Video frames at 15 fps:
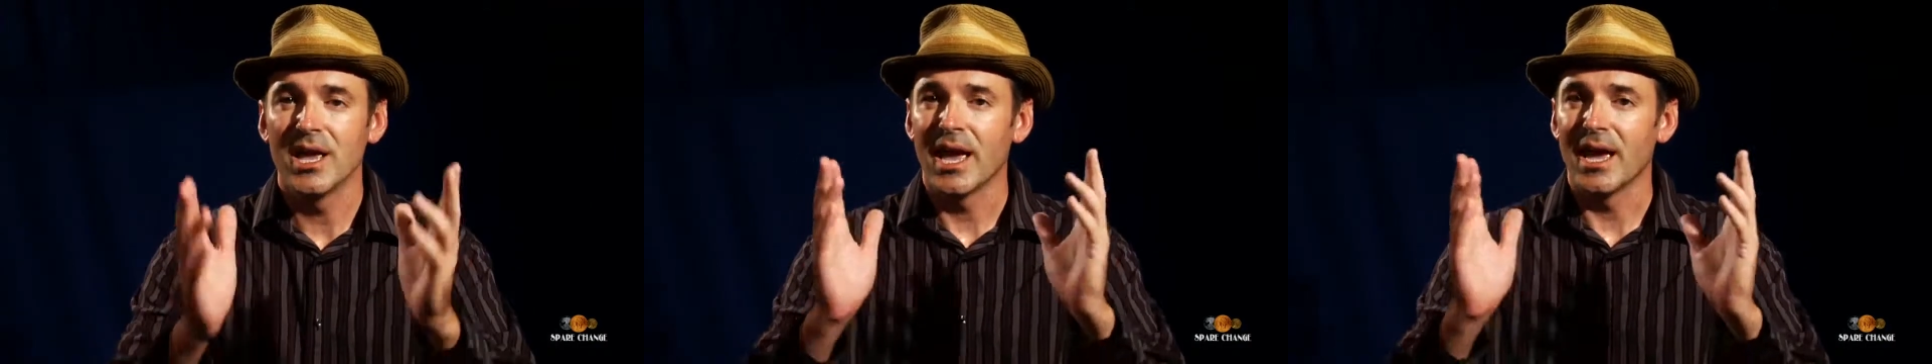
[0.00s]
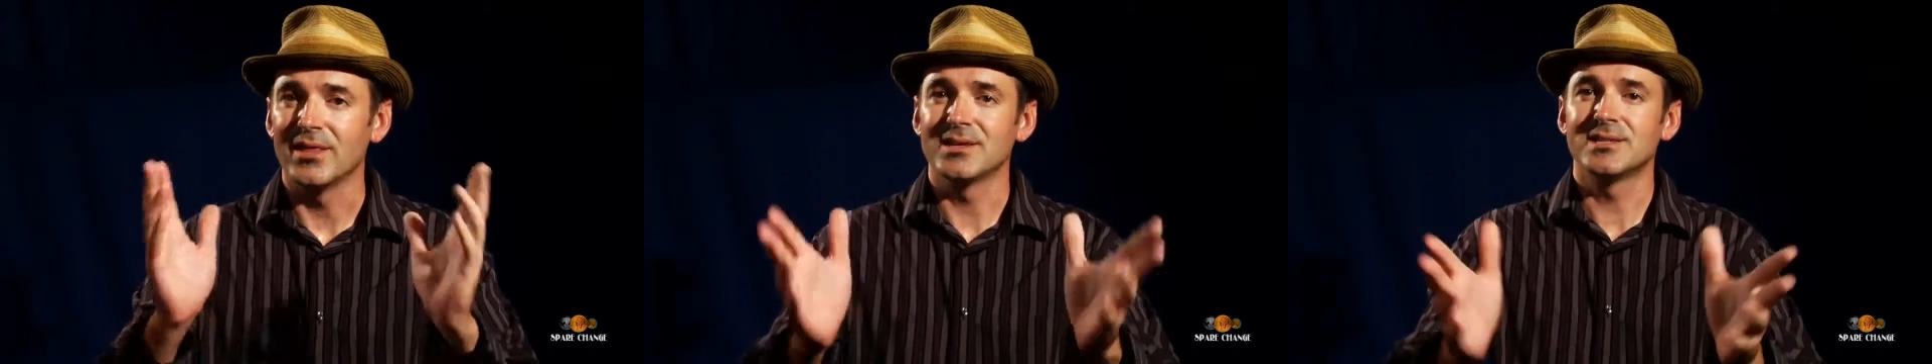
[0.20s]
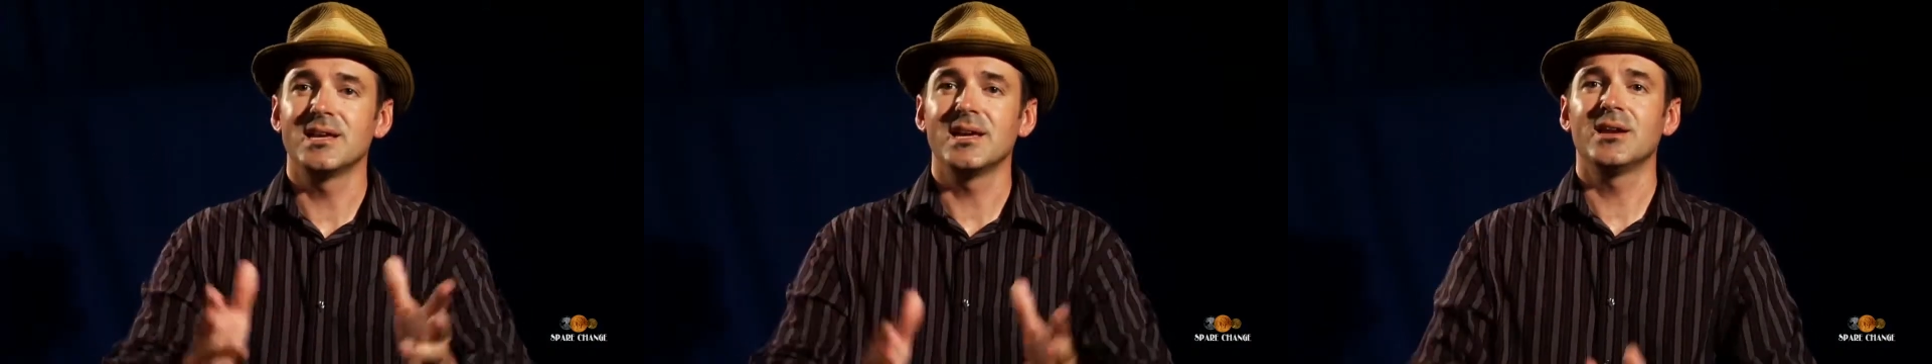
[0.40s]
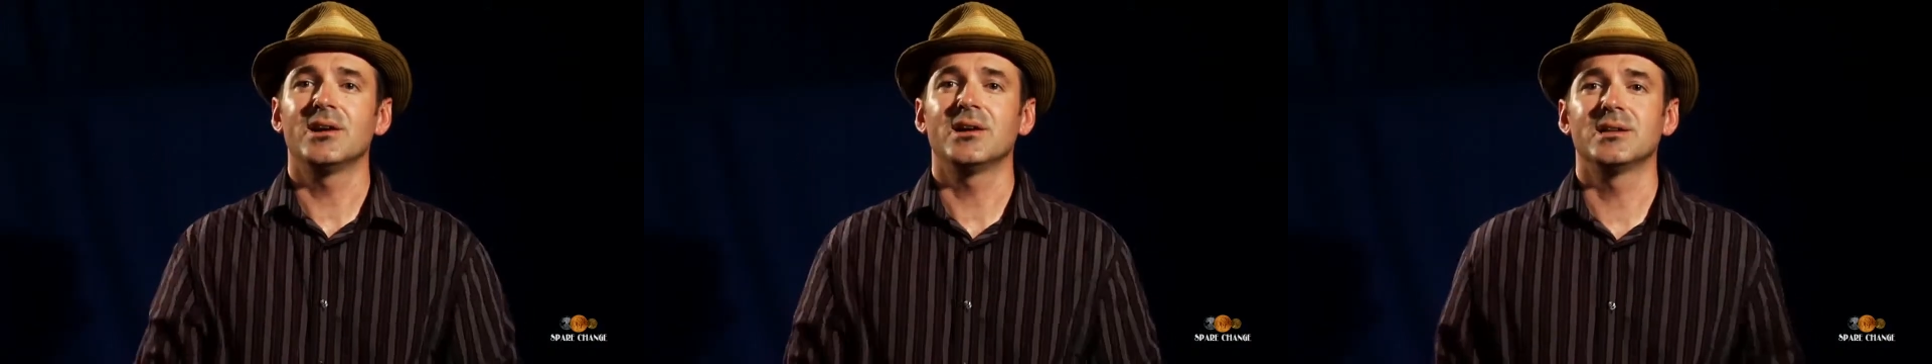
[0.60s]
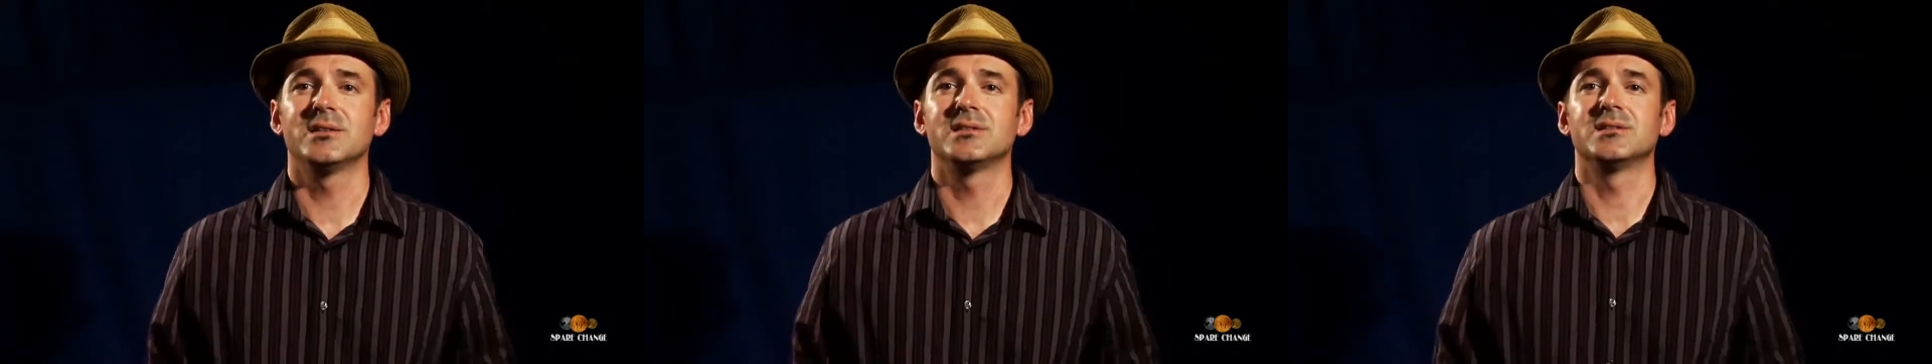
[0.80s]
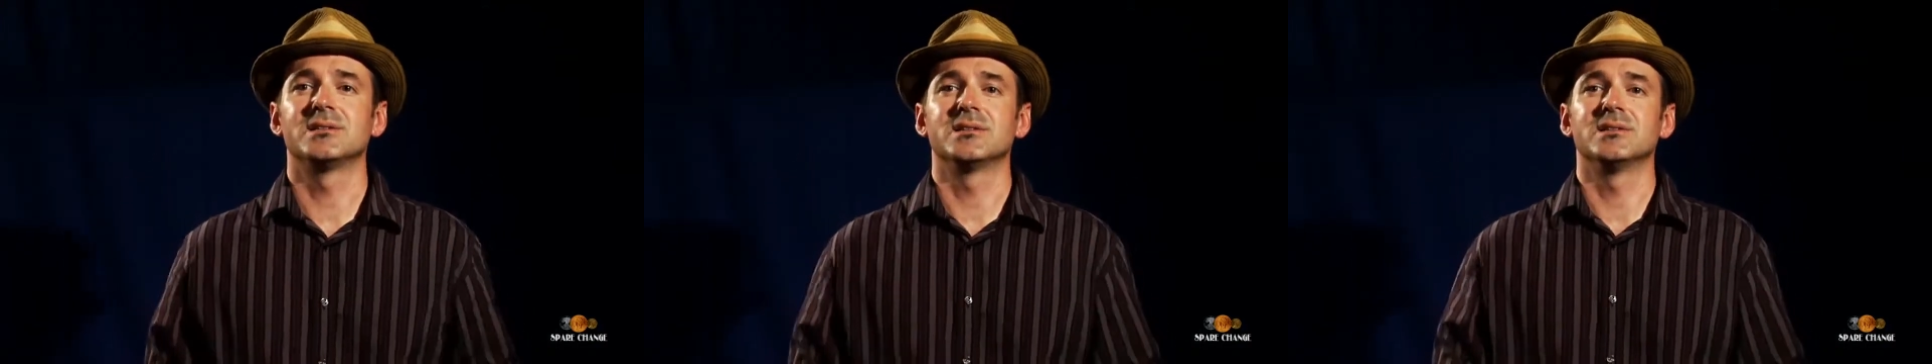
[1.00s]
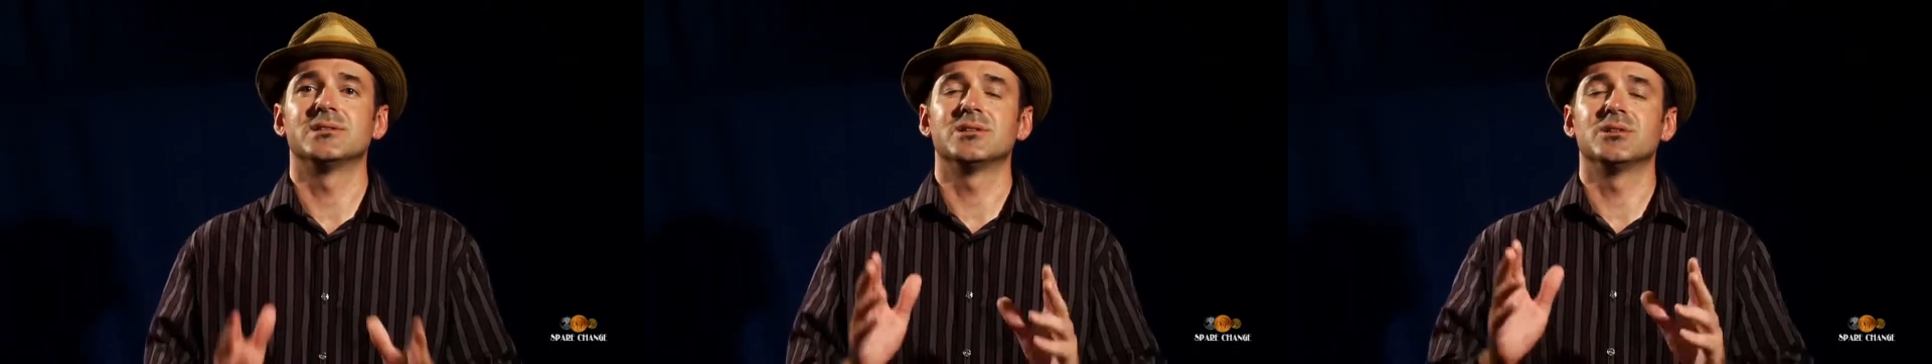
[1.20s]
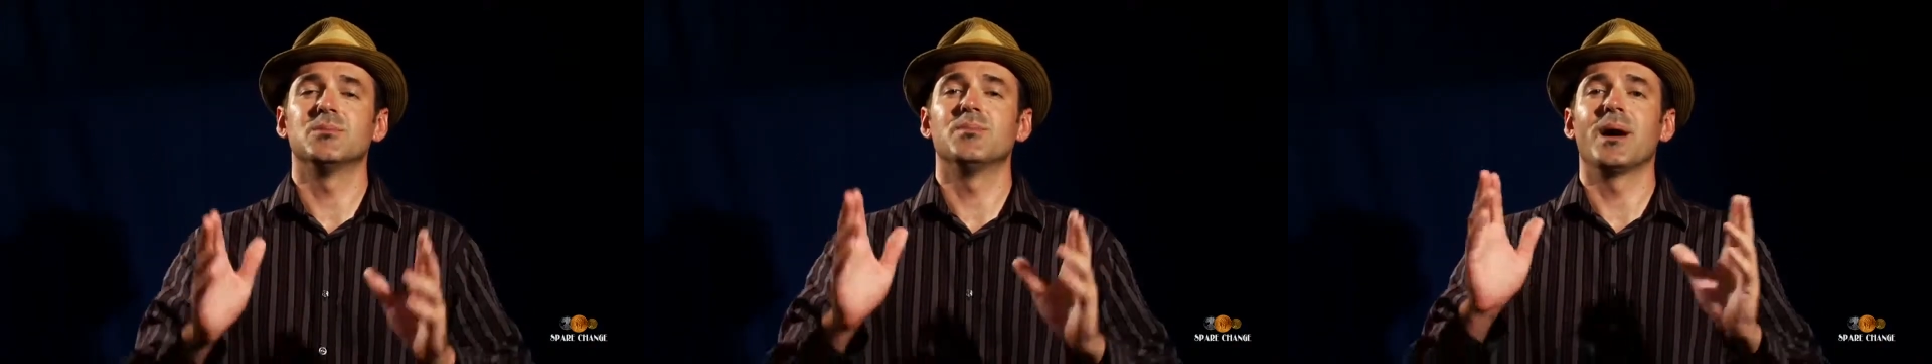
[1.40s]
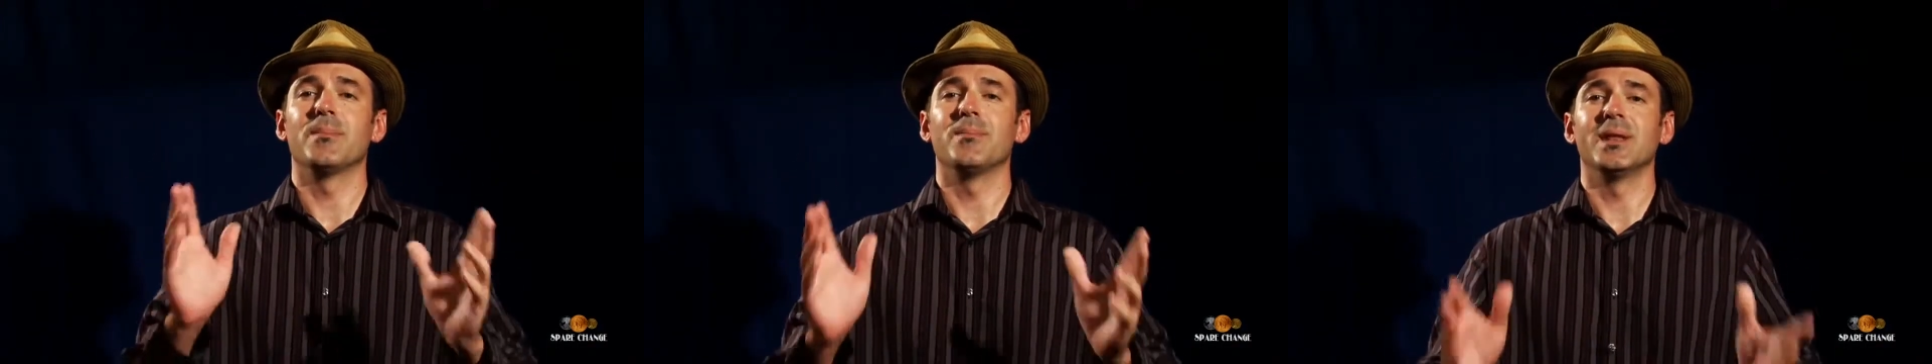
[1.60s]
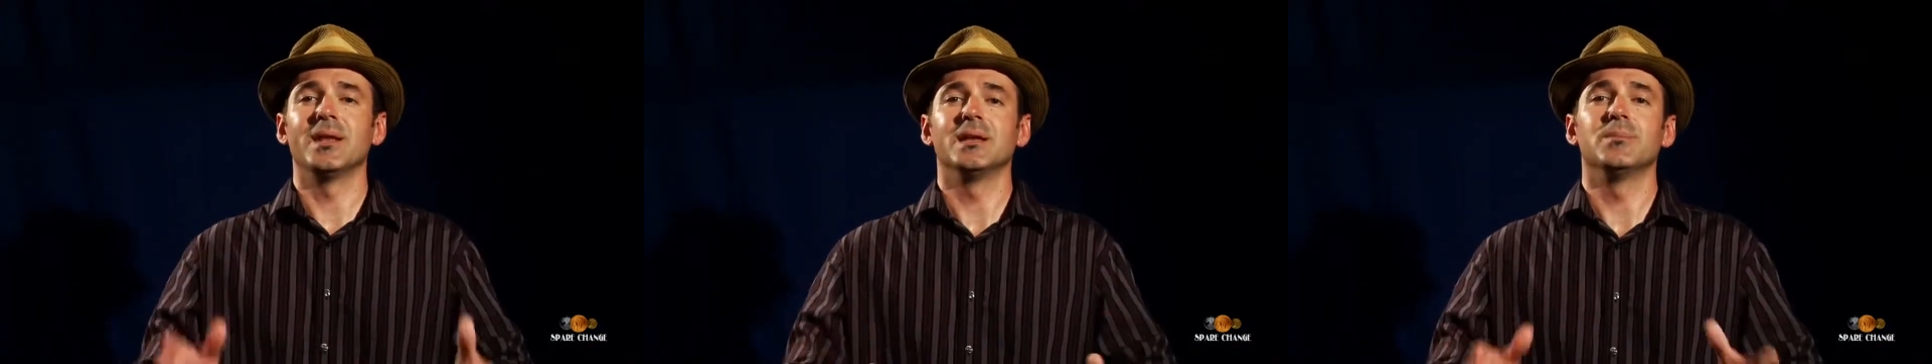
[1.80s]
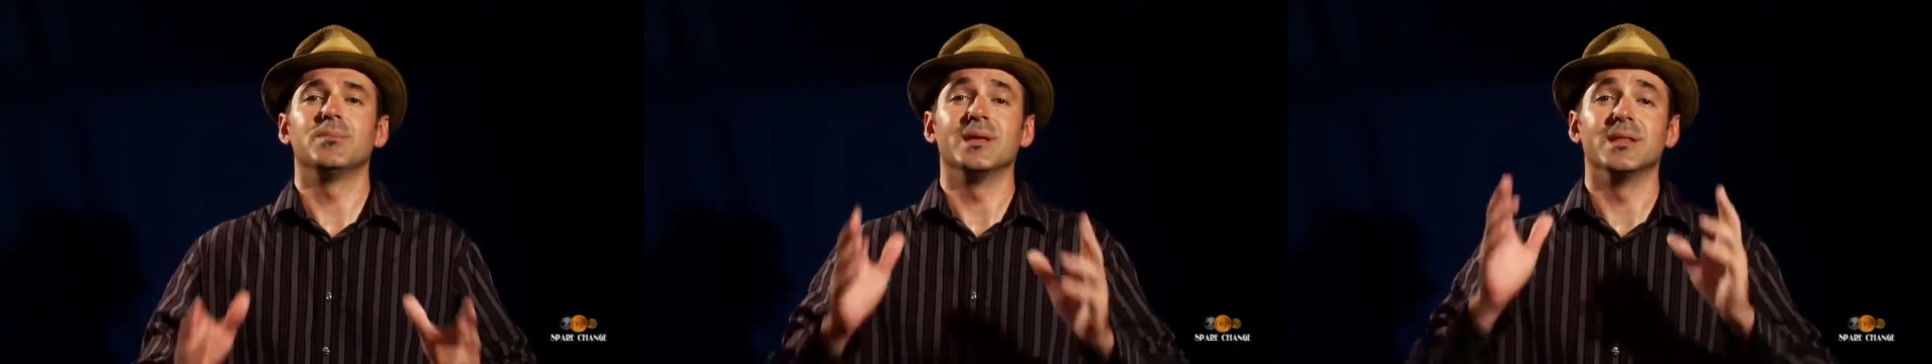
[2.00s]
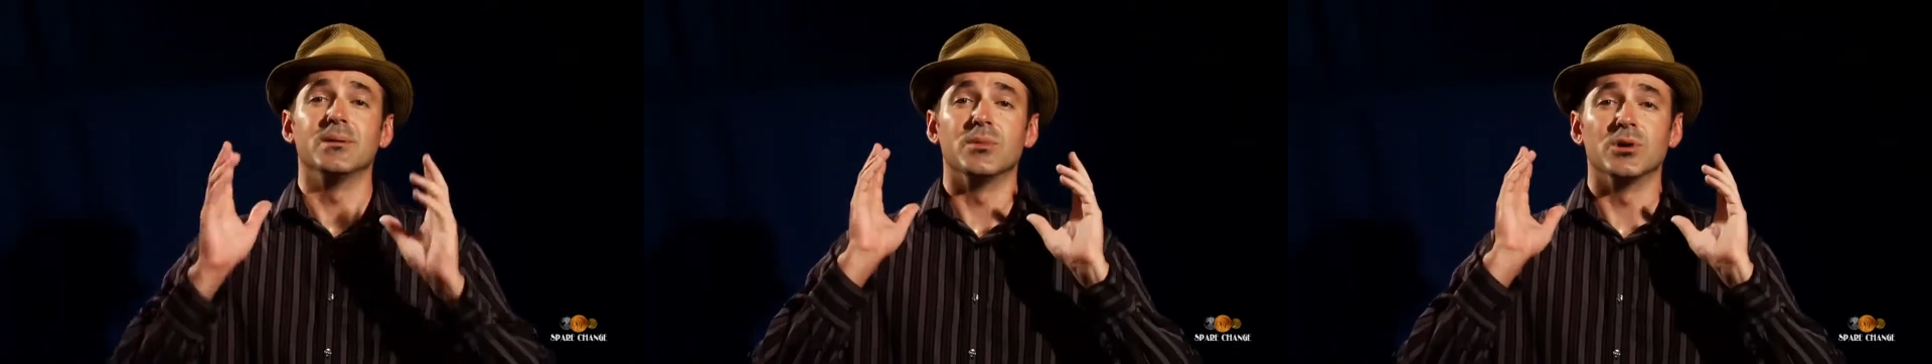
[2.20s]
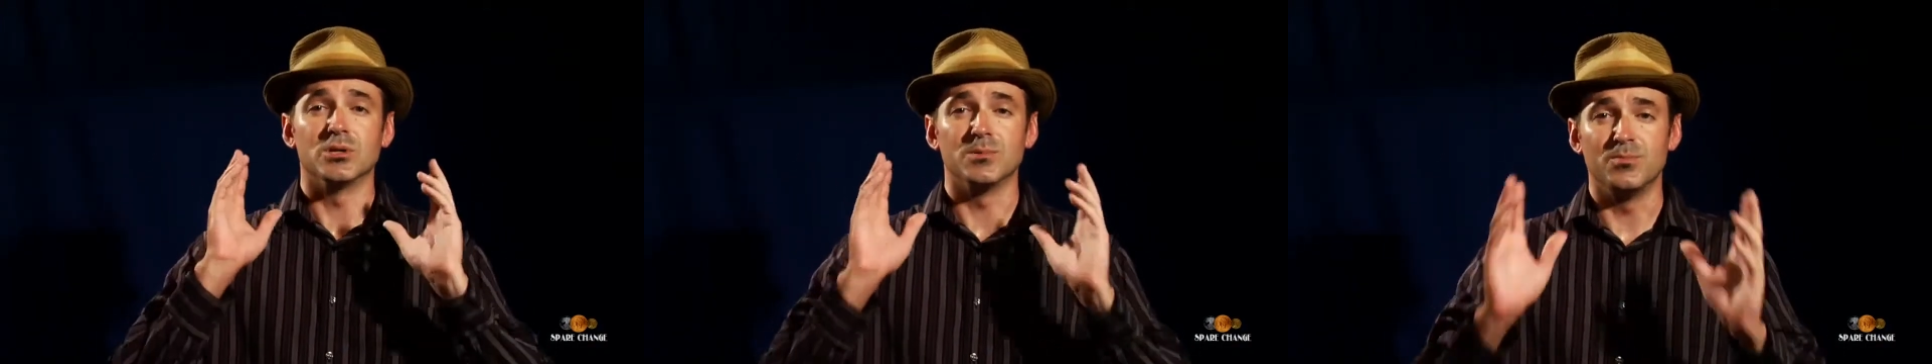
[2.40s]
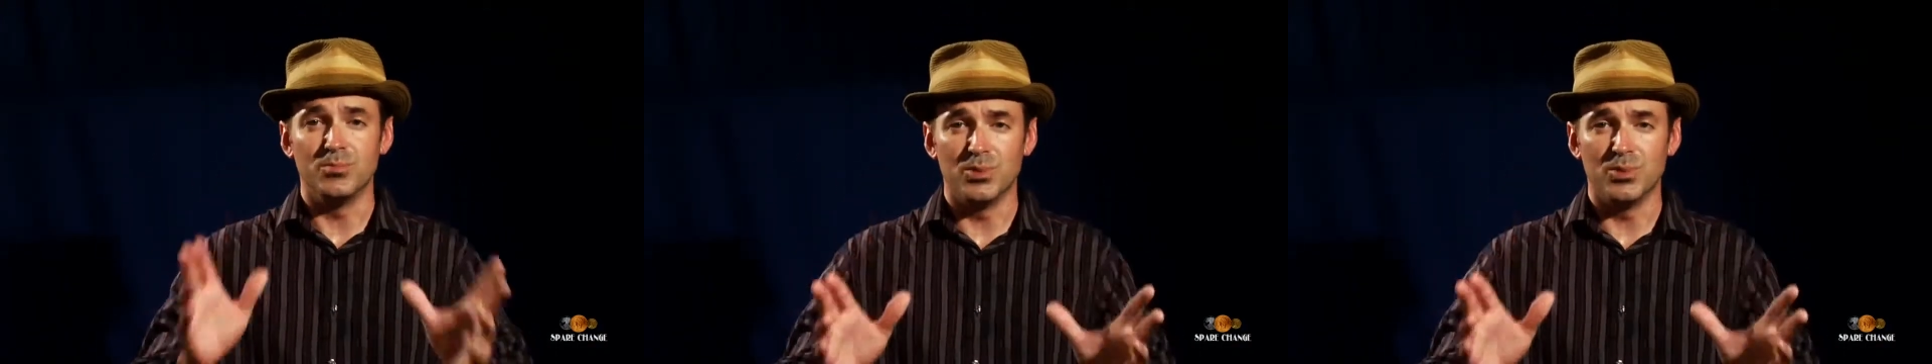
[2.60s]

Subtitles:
And the St. Gaudens is considered by many to be the most